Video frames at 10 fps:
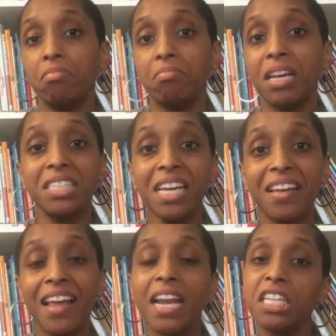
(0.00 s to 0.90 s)
that's
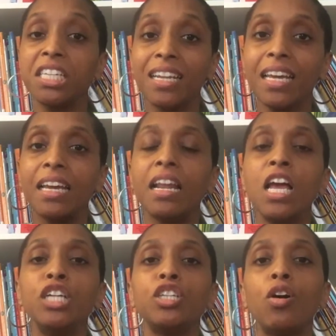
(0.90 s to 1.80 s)
it. And it's clean.
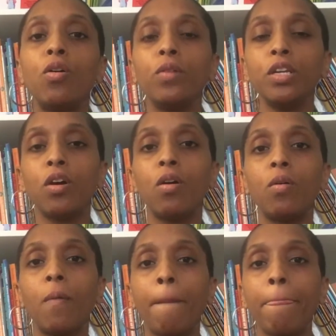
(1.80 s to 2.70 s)
So,
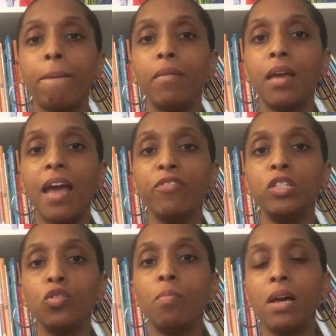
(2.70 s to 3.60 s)
every
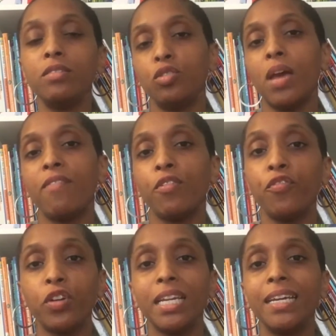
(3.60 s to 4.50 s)
2 months you have a
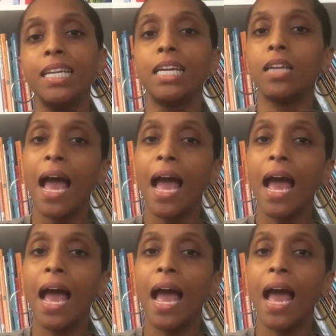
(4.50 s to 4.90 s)
fully cleaned